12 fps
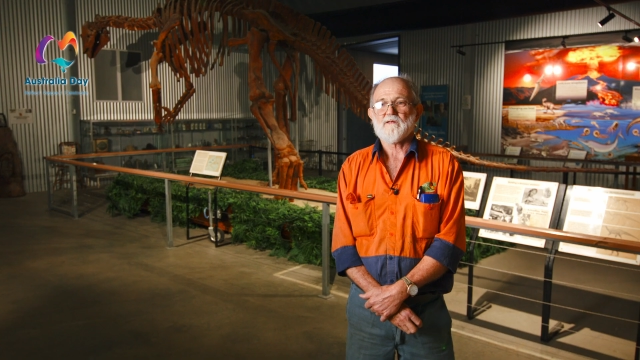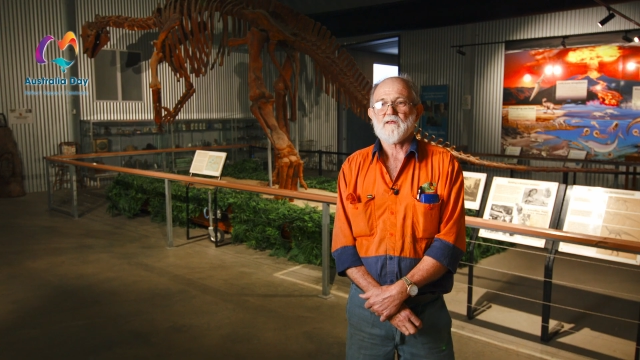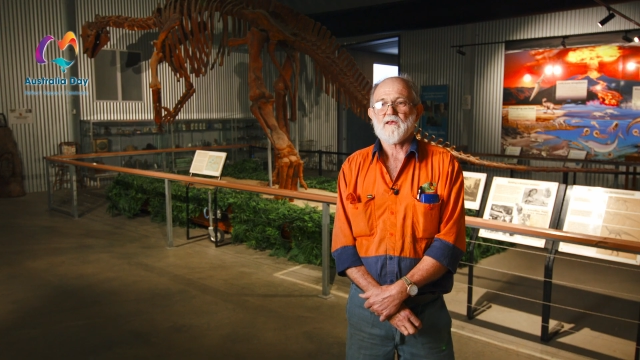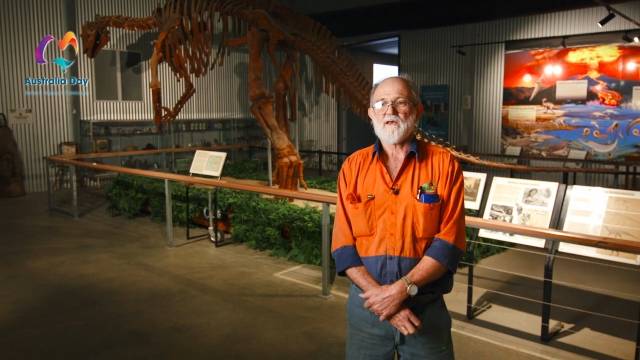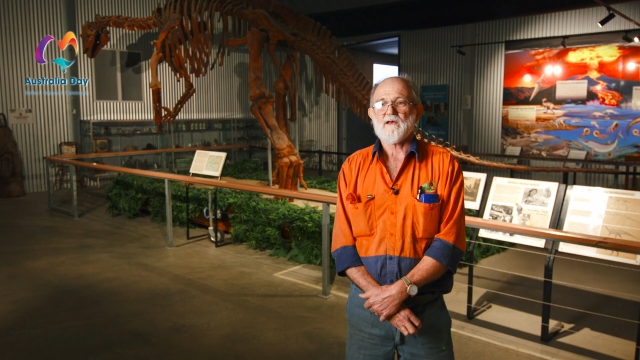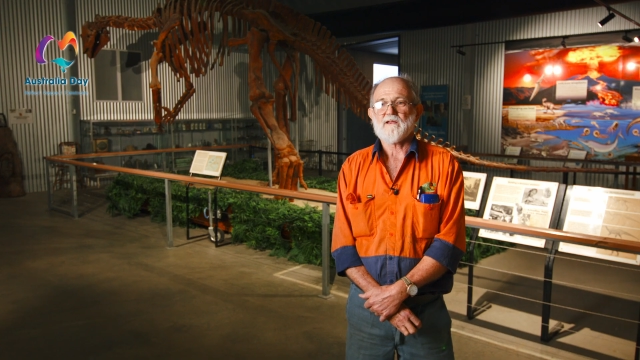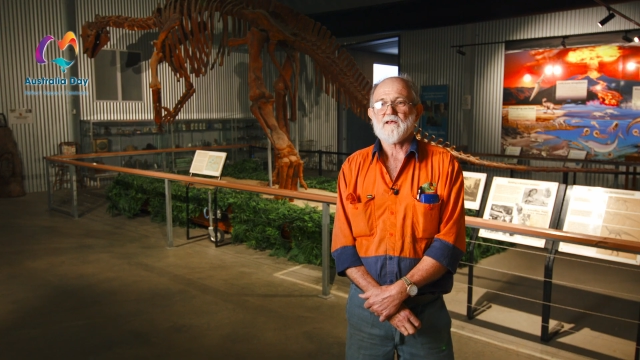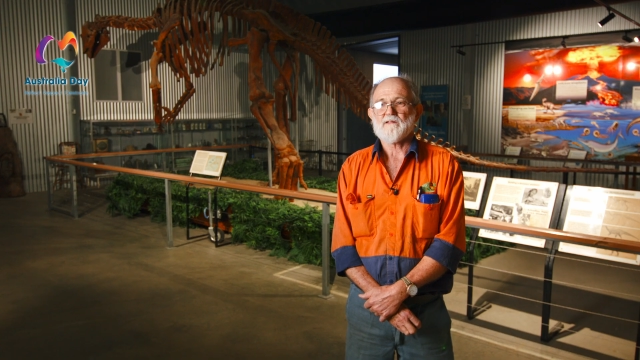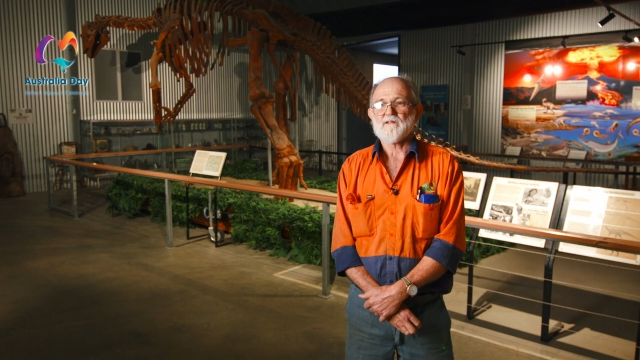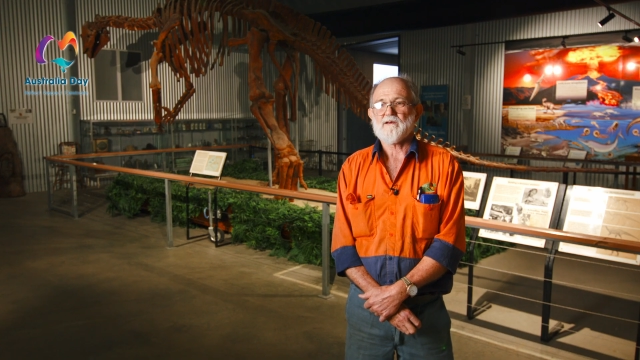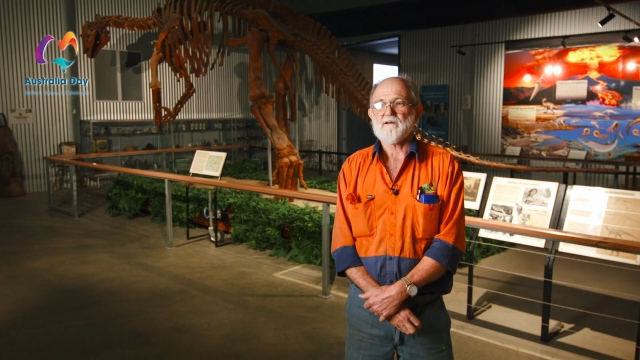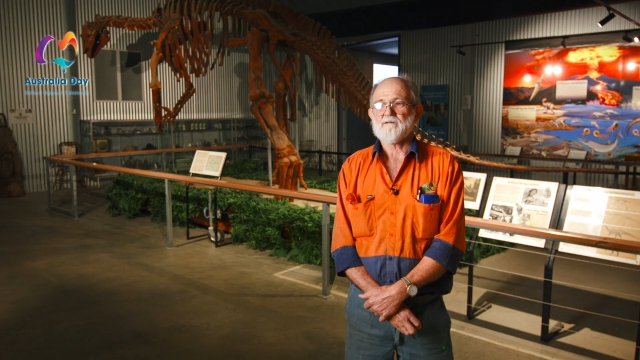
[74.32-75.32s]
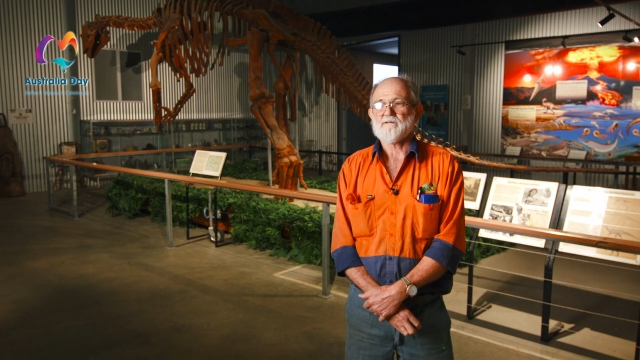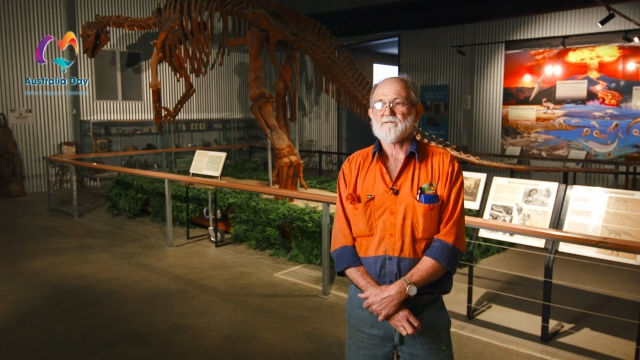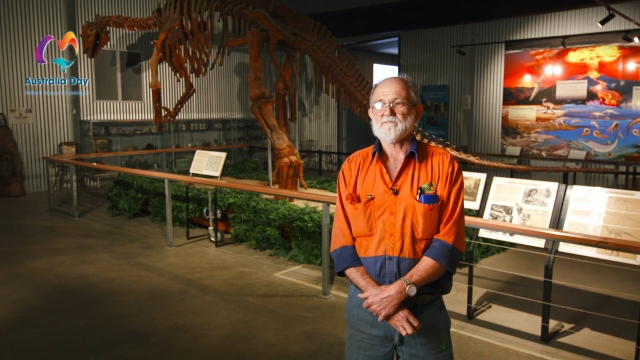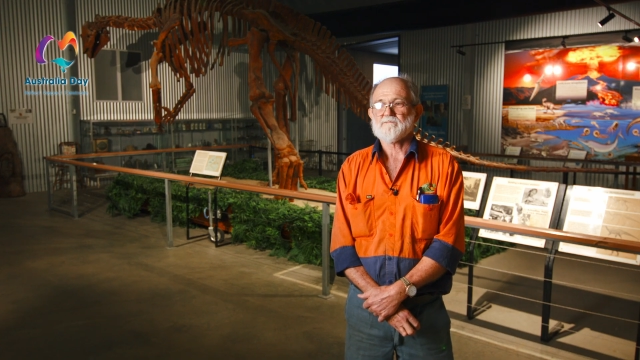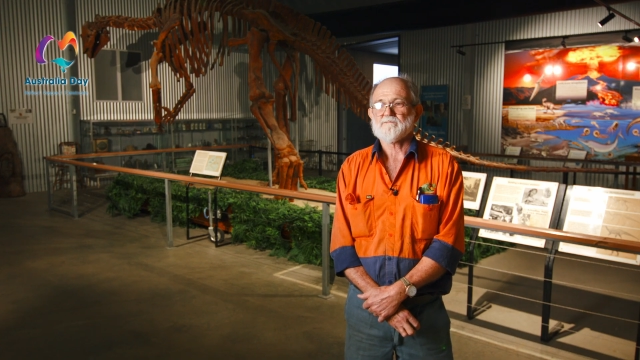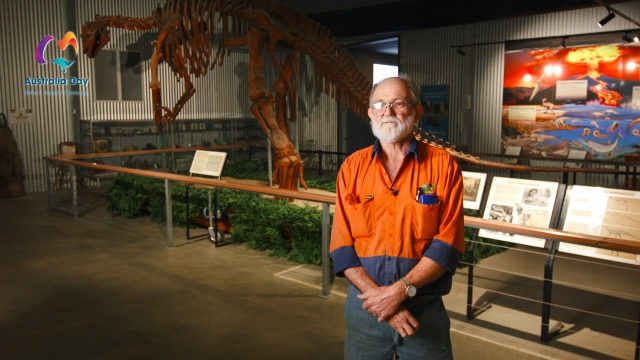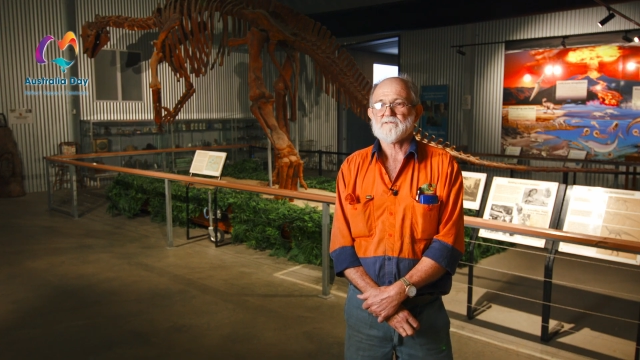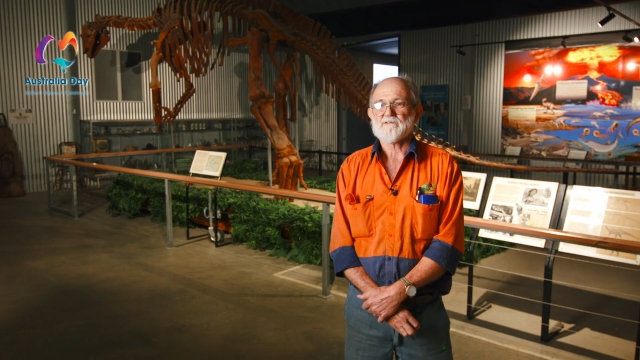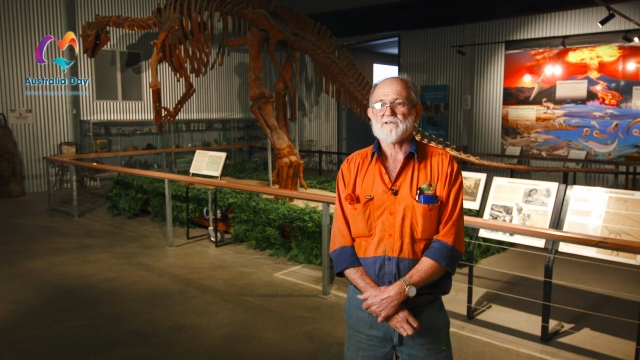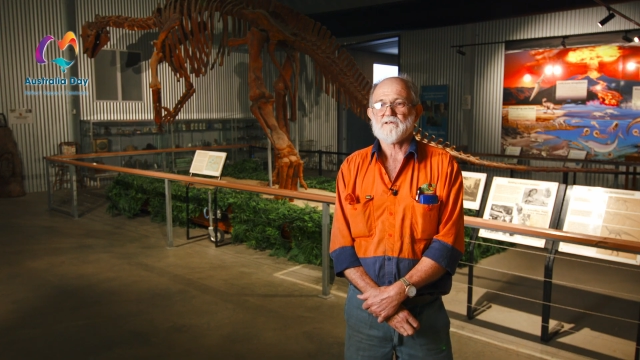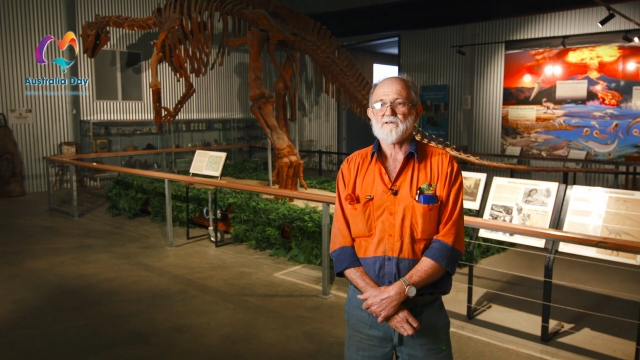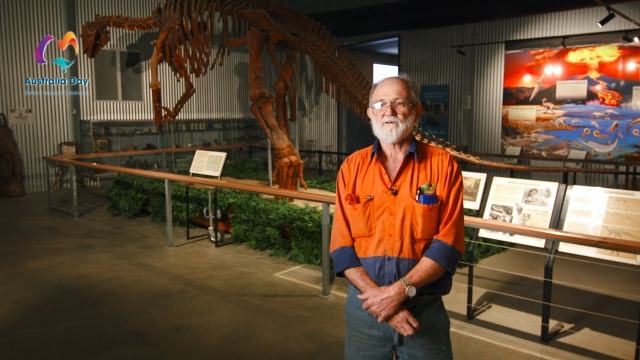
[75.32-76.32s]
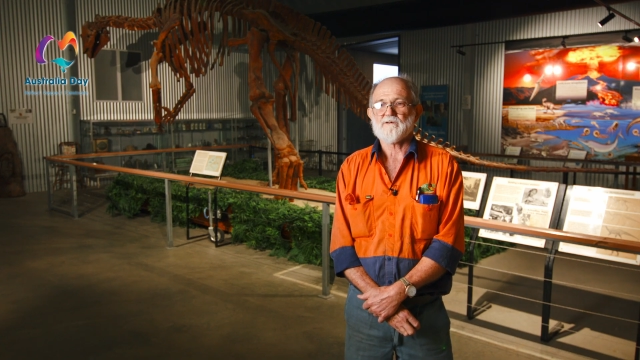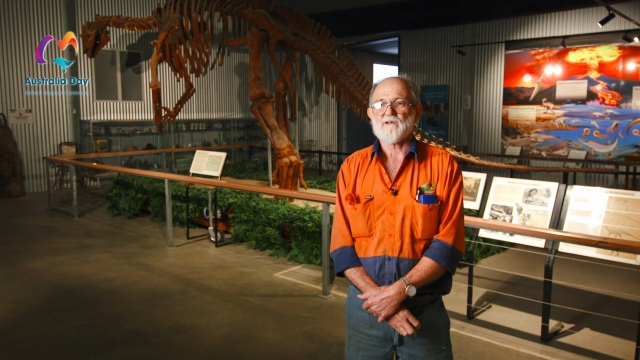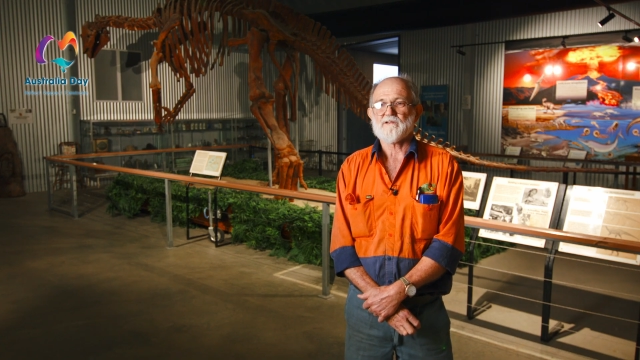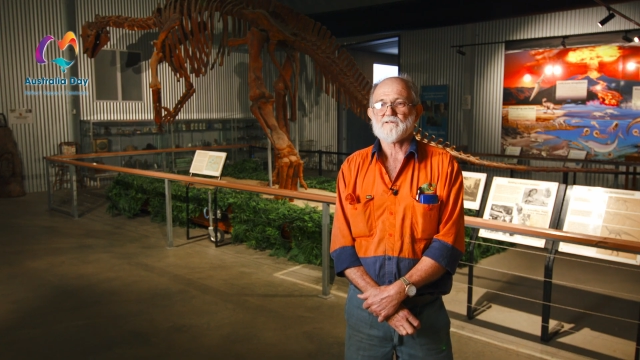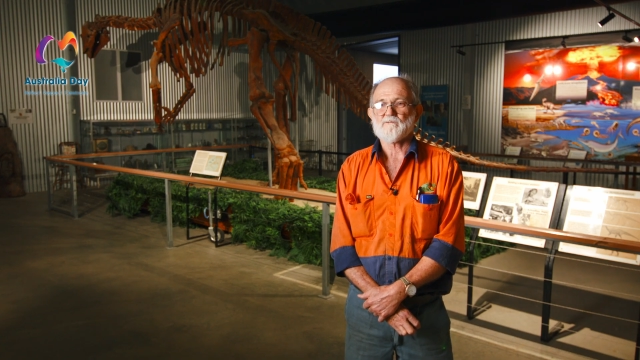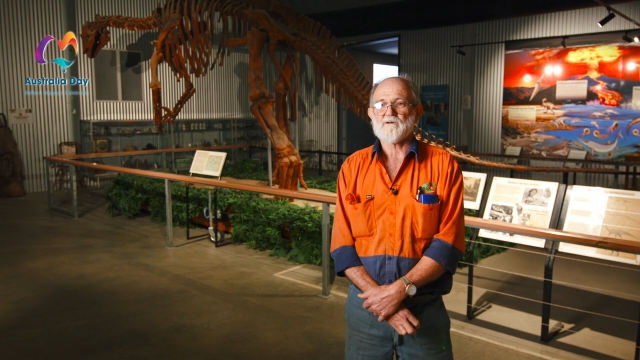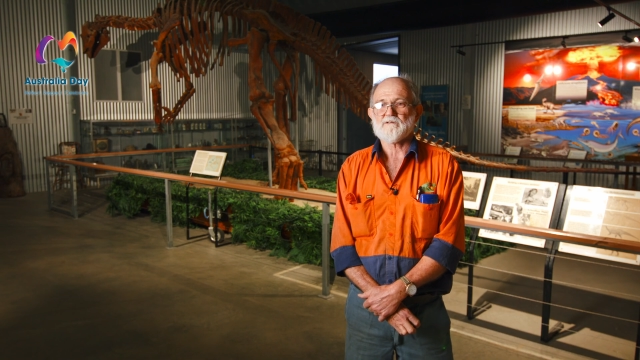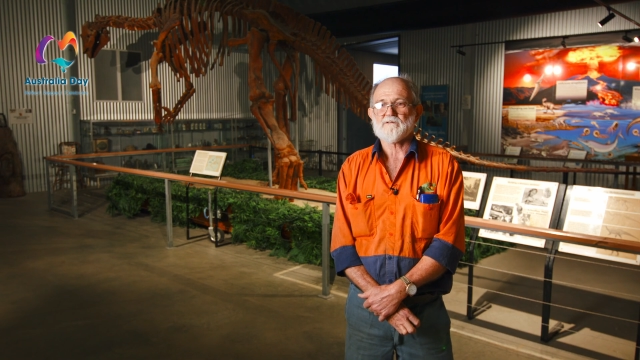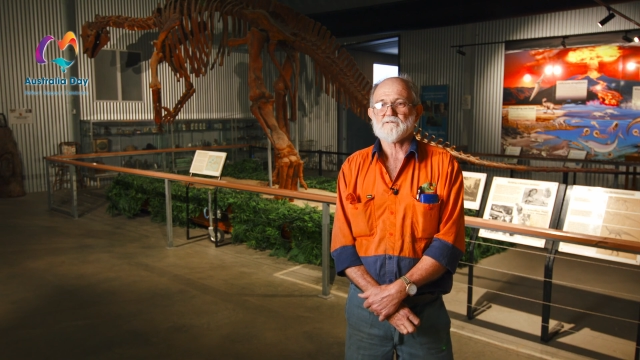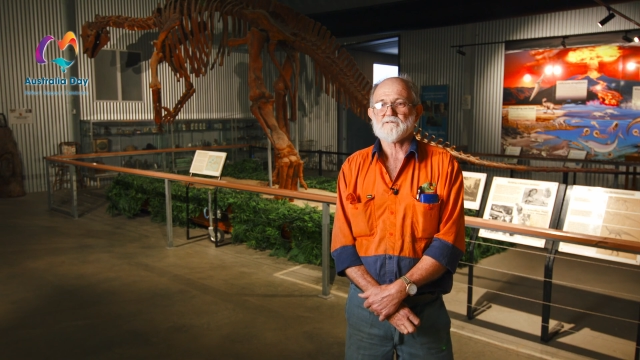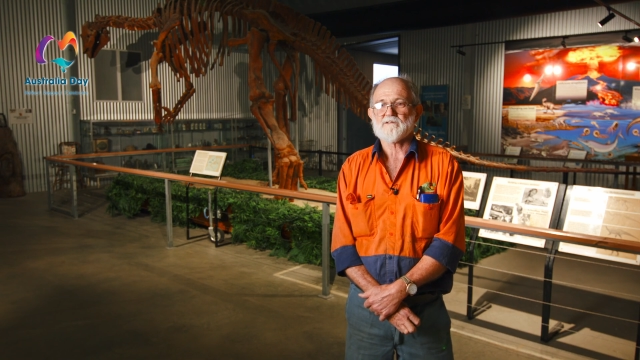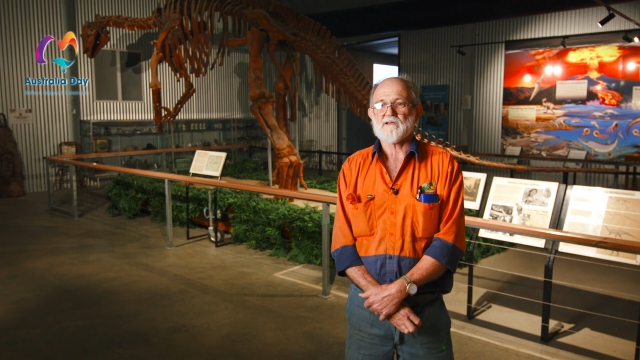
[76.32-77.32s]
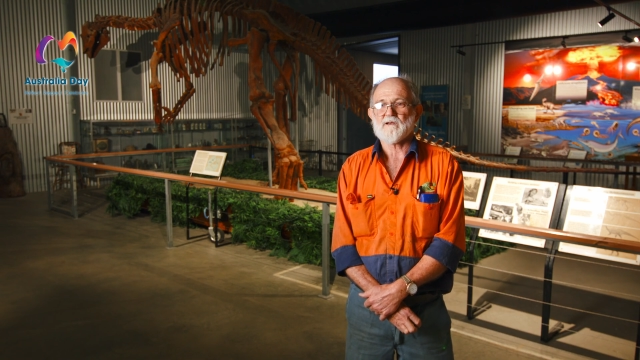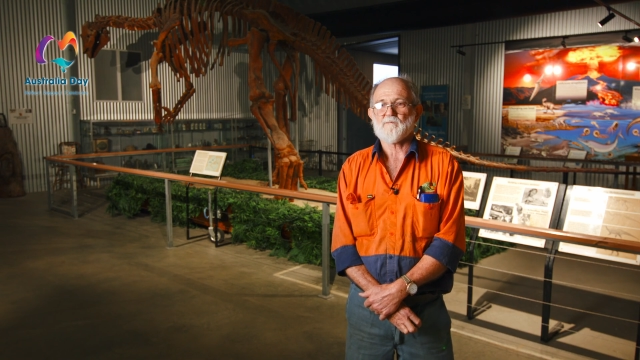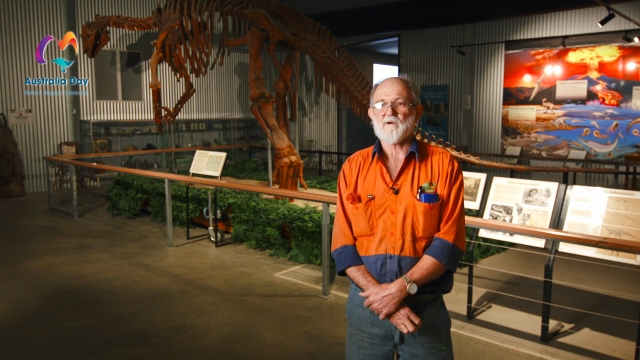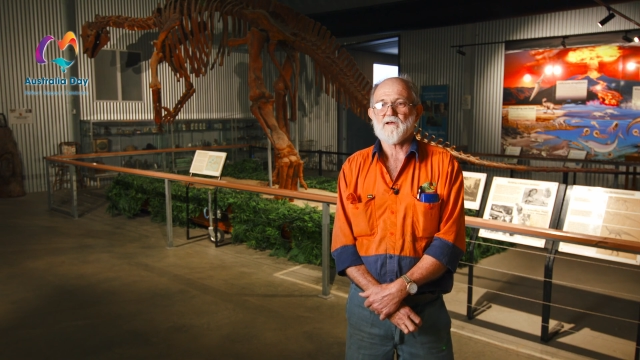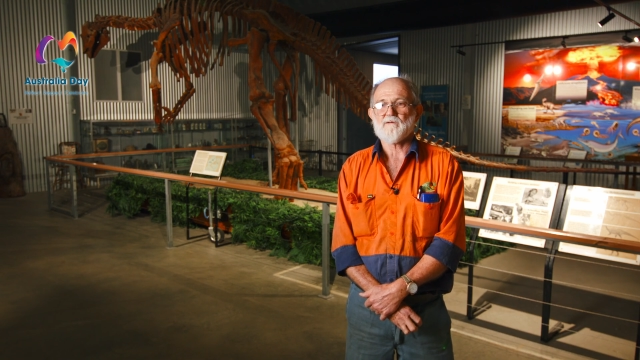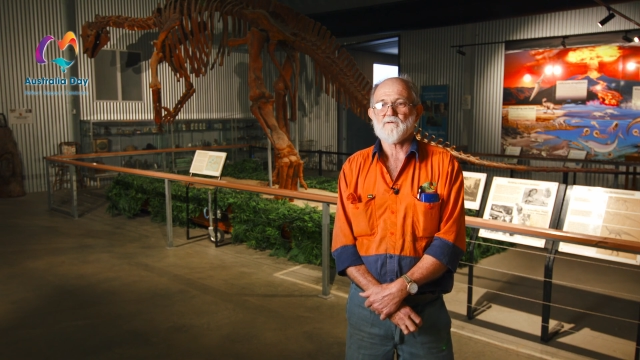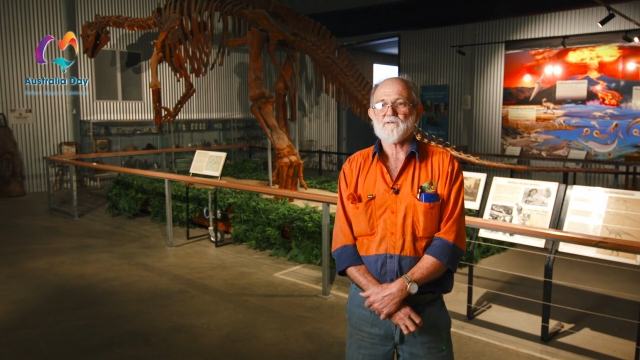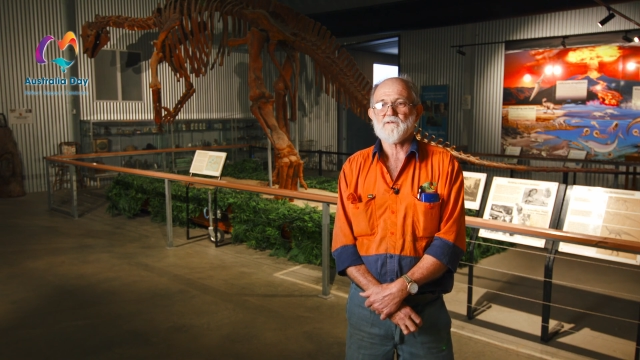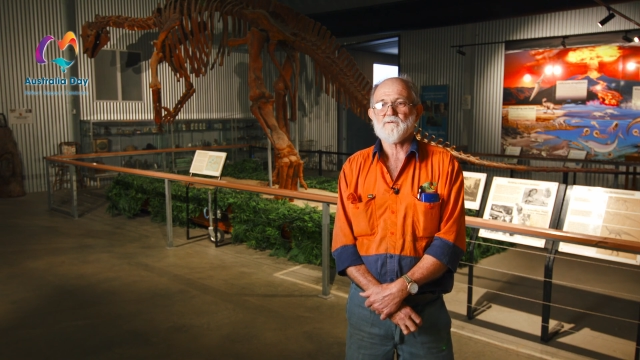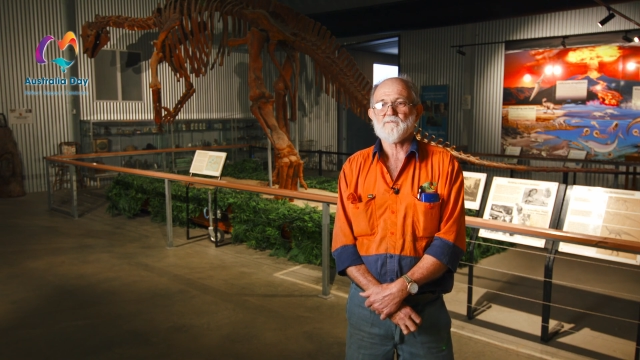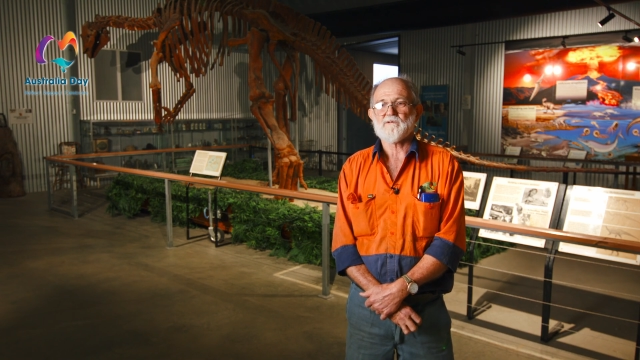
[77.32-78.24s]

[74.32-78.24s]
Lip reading: You go down there and see who gets what and celebrate with them,